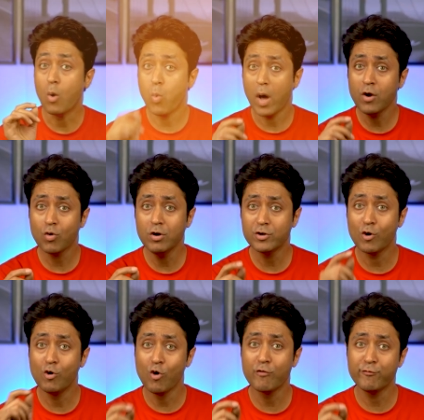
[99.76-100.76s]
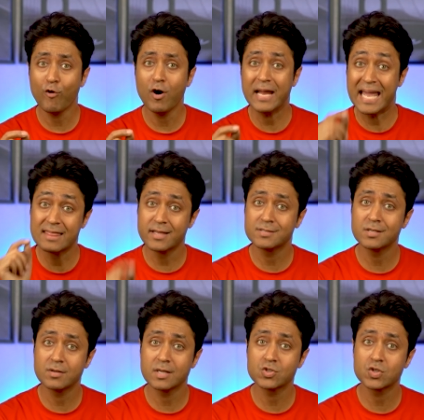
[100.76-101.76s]
Now, one role to look for in
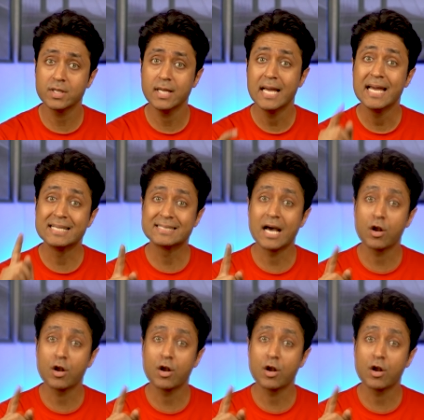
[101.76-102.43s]
this industry is